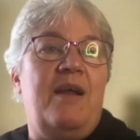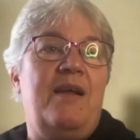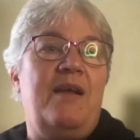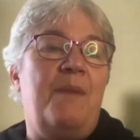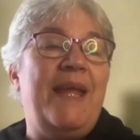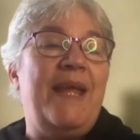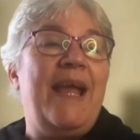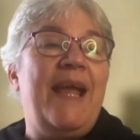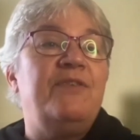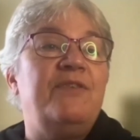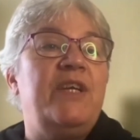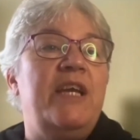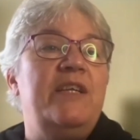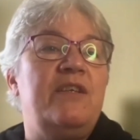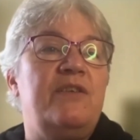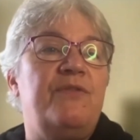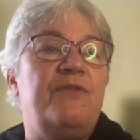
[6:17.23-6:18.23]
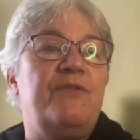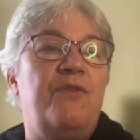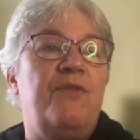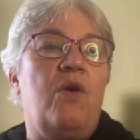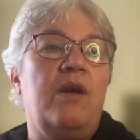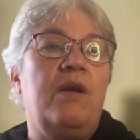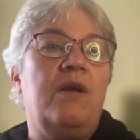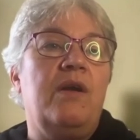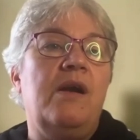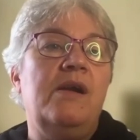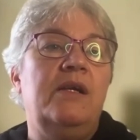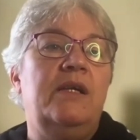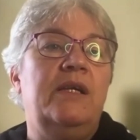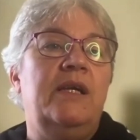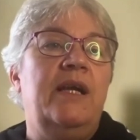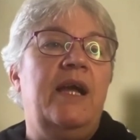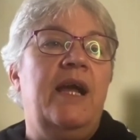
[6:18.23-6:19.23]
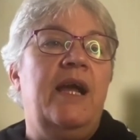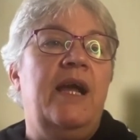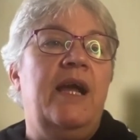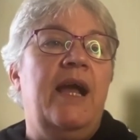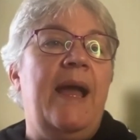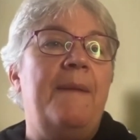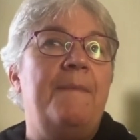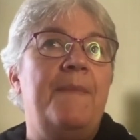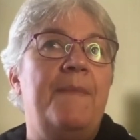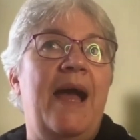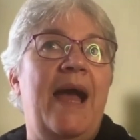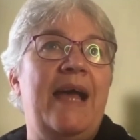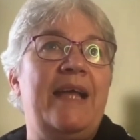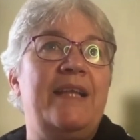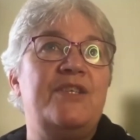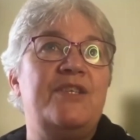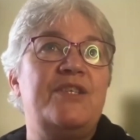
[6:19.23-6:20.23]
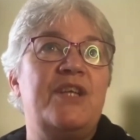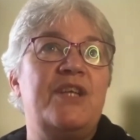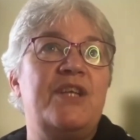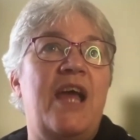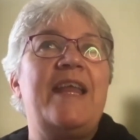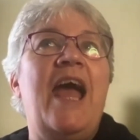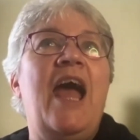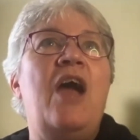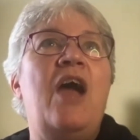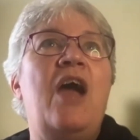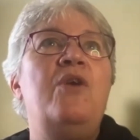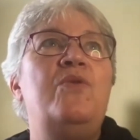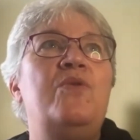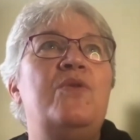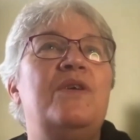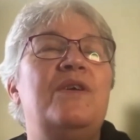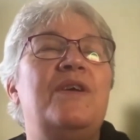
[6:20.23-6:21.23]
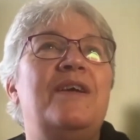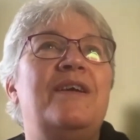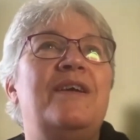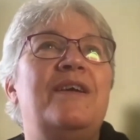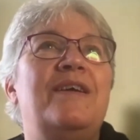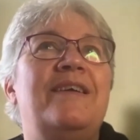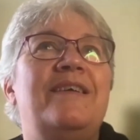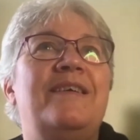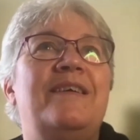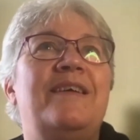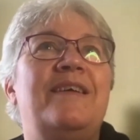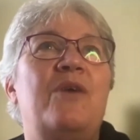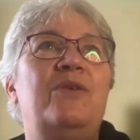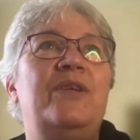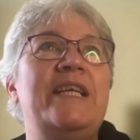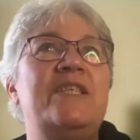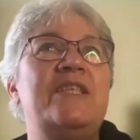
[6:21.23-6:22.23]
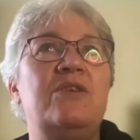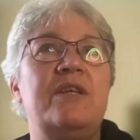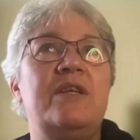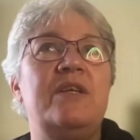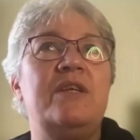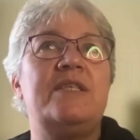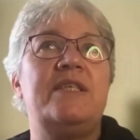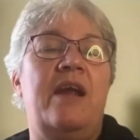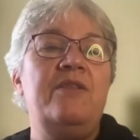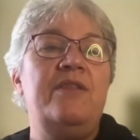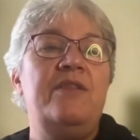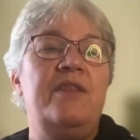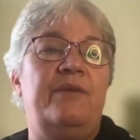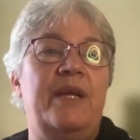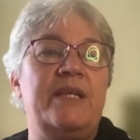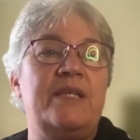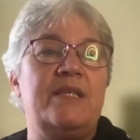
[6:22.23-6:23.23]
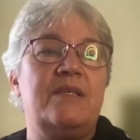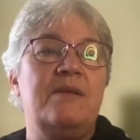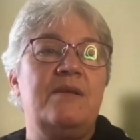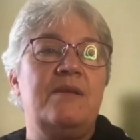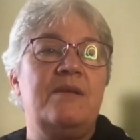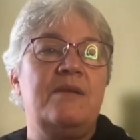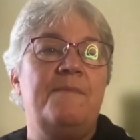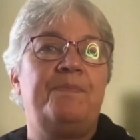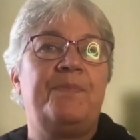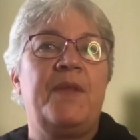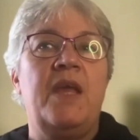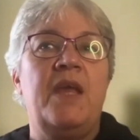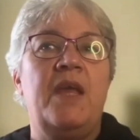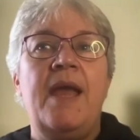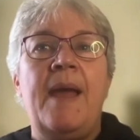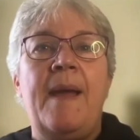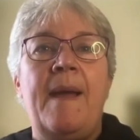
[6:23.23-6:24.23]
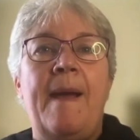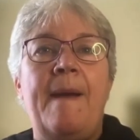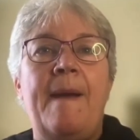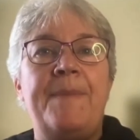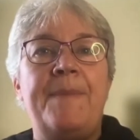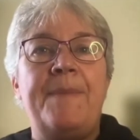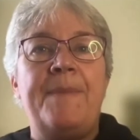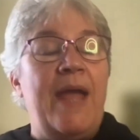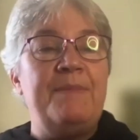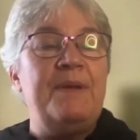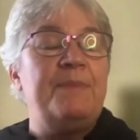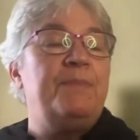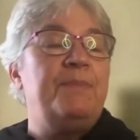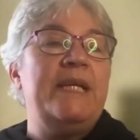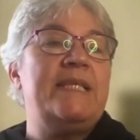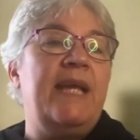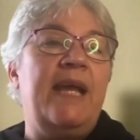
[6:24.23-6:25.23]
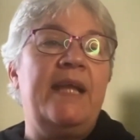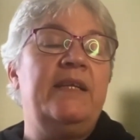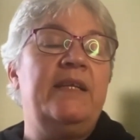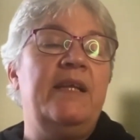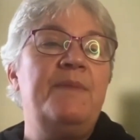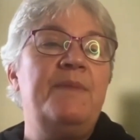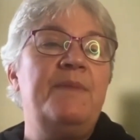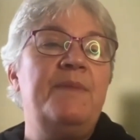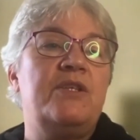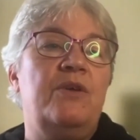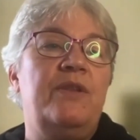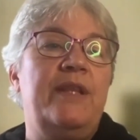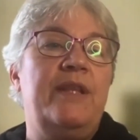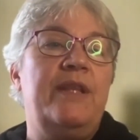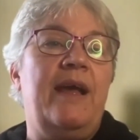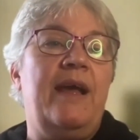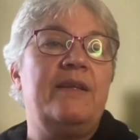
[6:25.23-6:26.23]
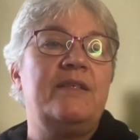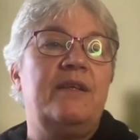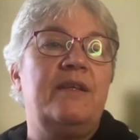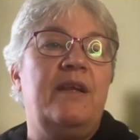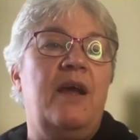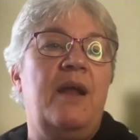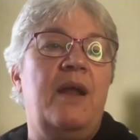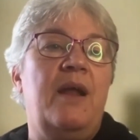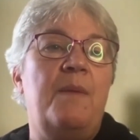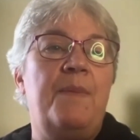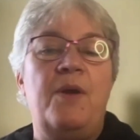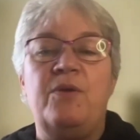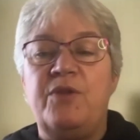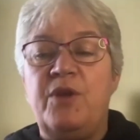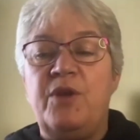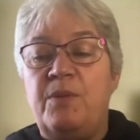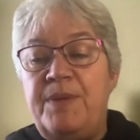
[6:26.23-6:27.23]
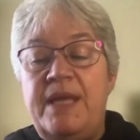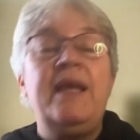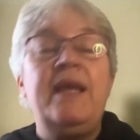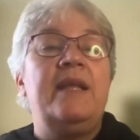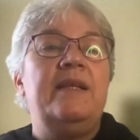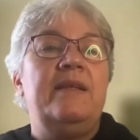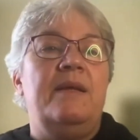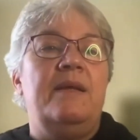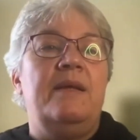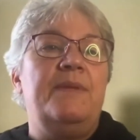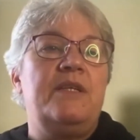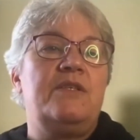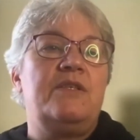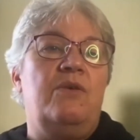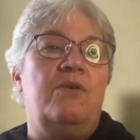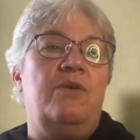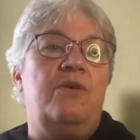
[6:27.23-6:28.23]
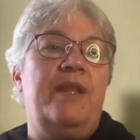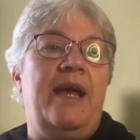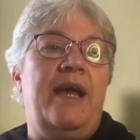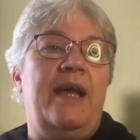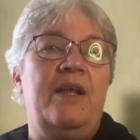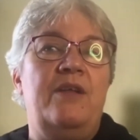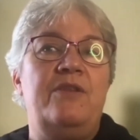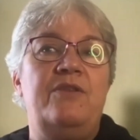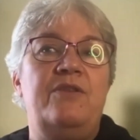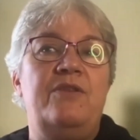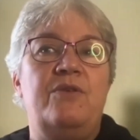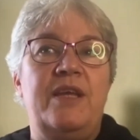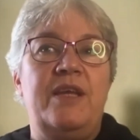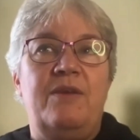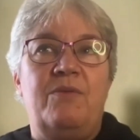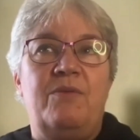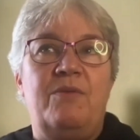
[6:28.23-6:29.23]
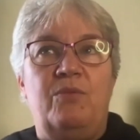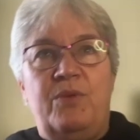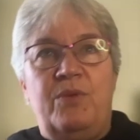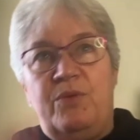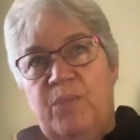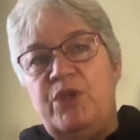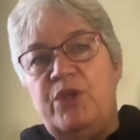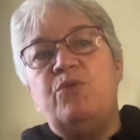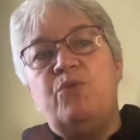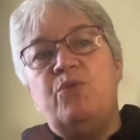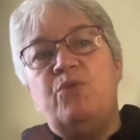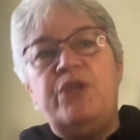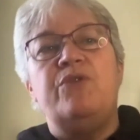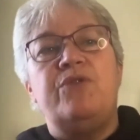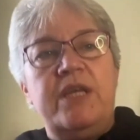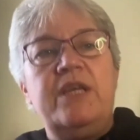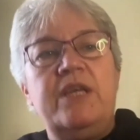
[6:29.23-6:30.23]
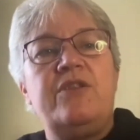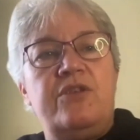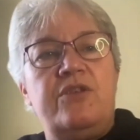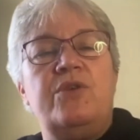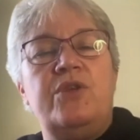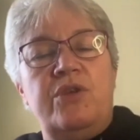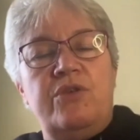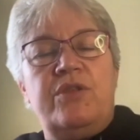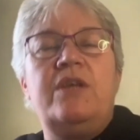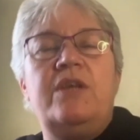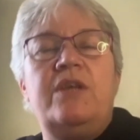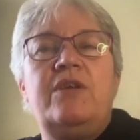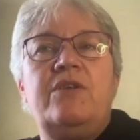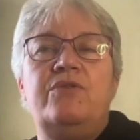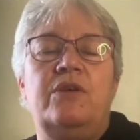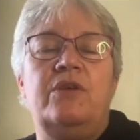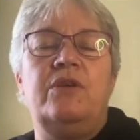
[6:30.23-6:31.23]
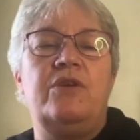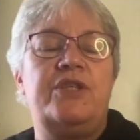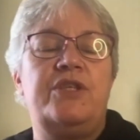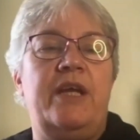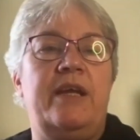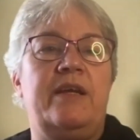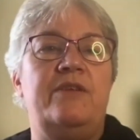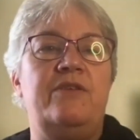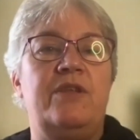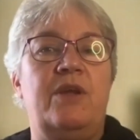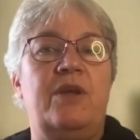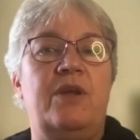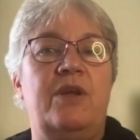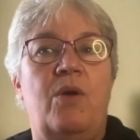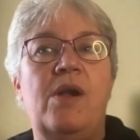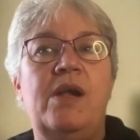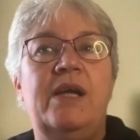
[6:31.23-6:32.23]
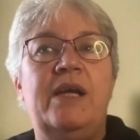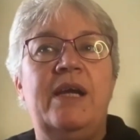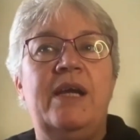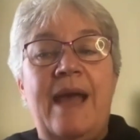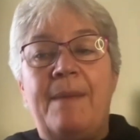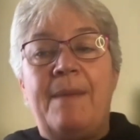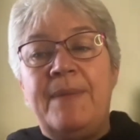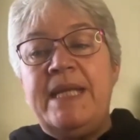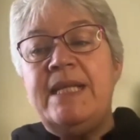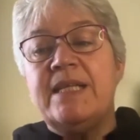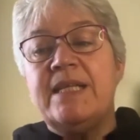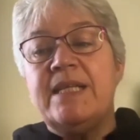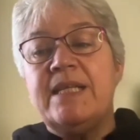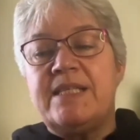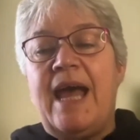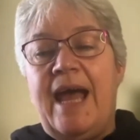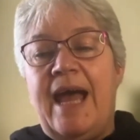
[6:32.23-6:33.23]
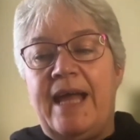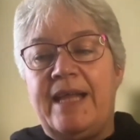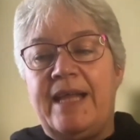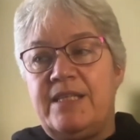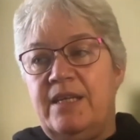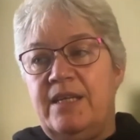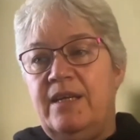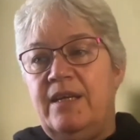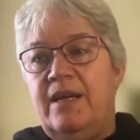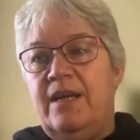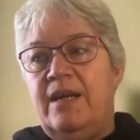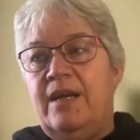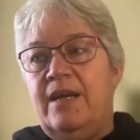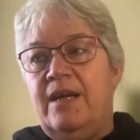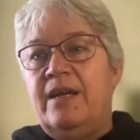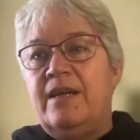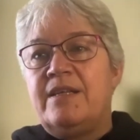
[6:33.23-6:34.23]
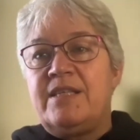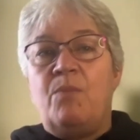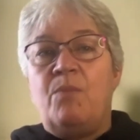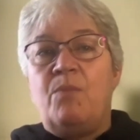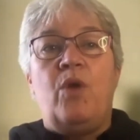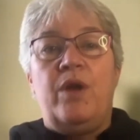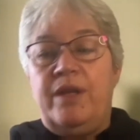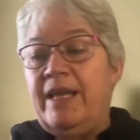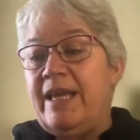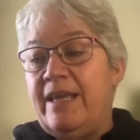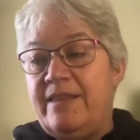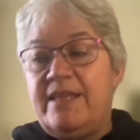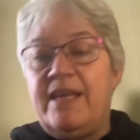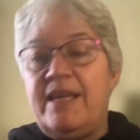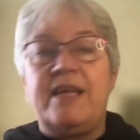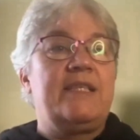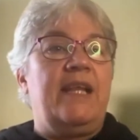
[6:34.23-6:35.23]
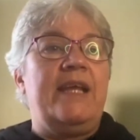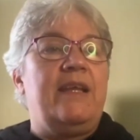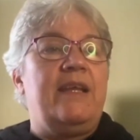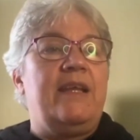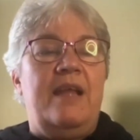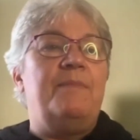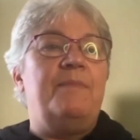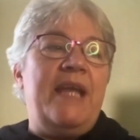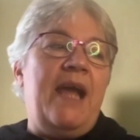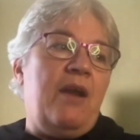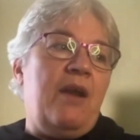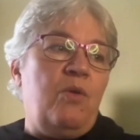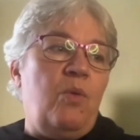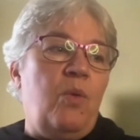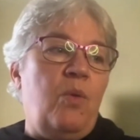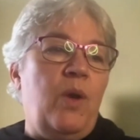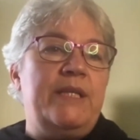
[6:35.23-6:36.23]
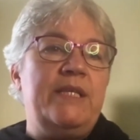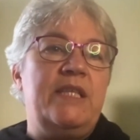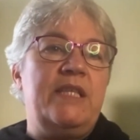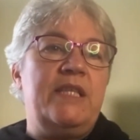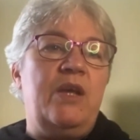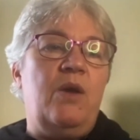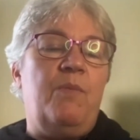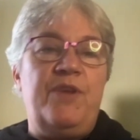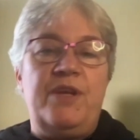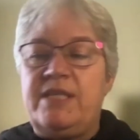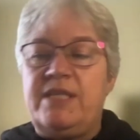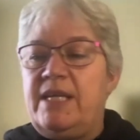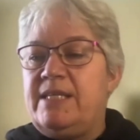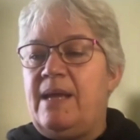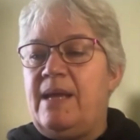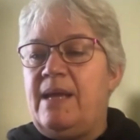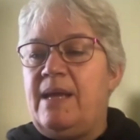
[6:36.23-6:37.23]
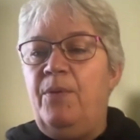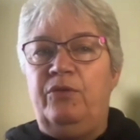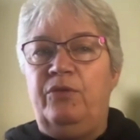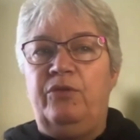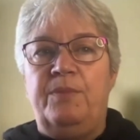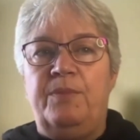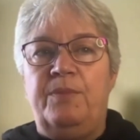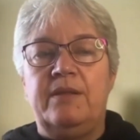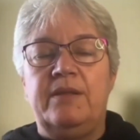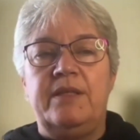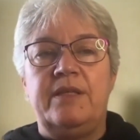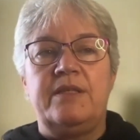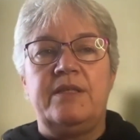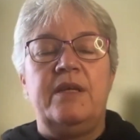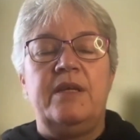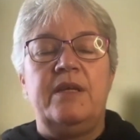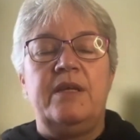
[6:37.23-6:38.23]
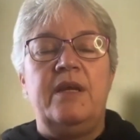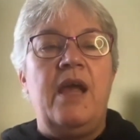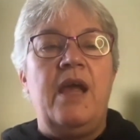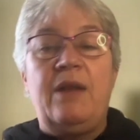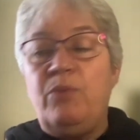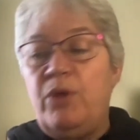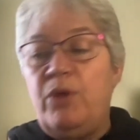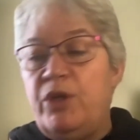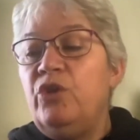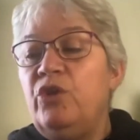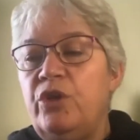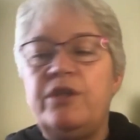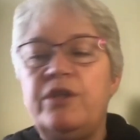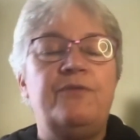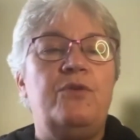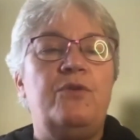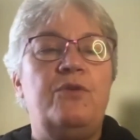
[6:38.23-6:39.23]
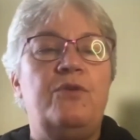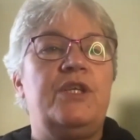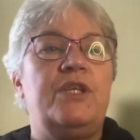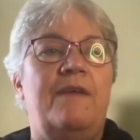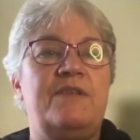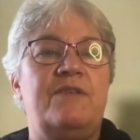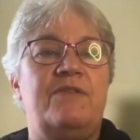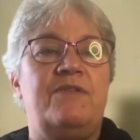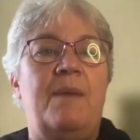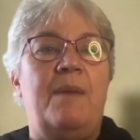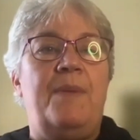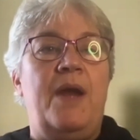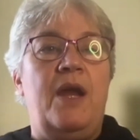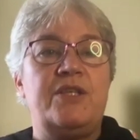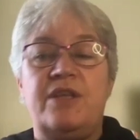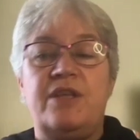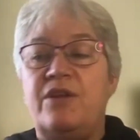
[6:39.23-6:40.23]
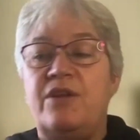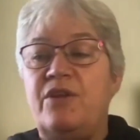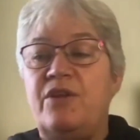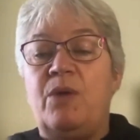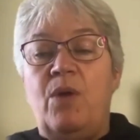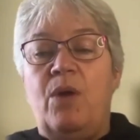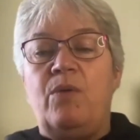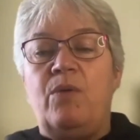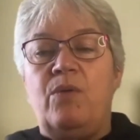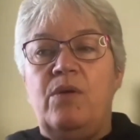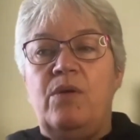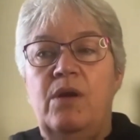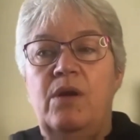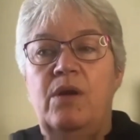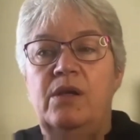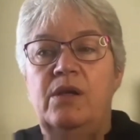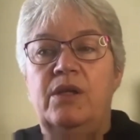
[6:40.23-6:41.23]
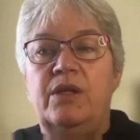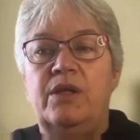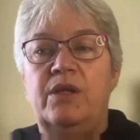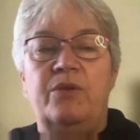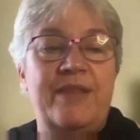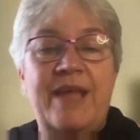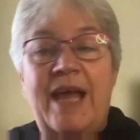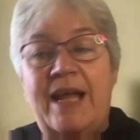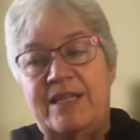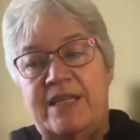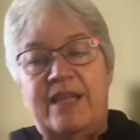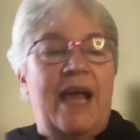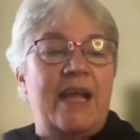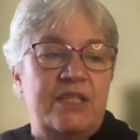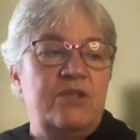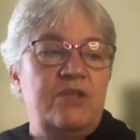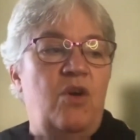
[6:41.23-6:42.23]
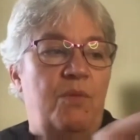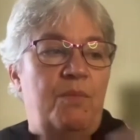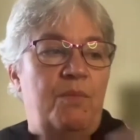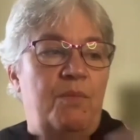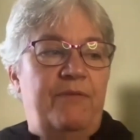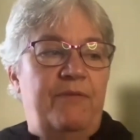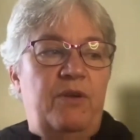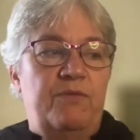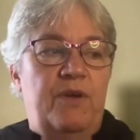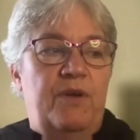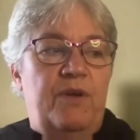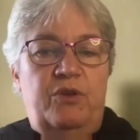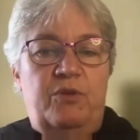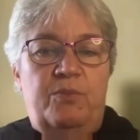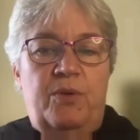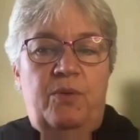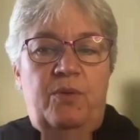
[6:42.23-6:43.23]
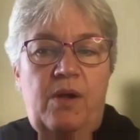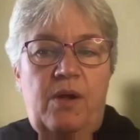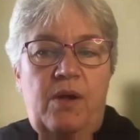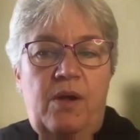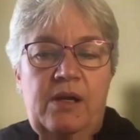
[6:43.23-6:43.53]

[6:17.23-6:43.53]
are being advocated for, and how little concern there is about placing any limits on that, and about there being any limits on that. And you're thinking, well, when you think it through and you think through the logic, and you think, well, that means that someone like this, I mean, Karen White is the obvious example from England. And when you look at the photographs of that person, and you think, well, that's not my frail, vulnerable